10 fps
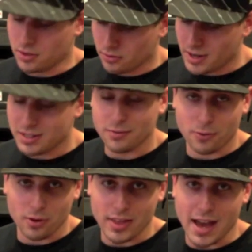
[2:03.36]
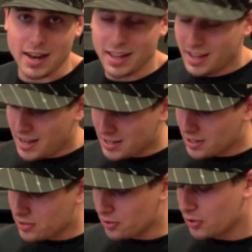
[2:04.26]
and the reason for that is
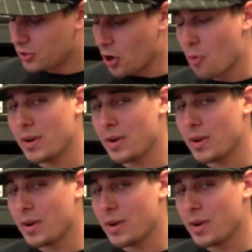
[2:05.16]
because there's so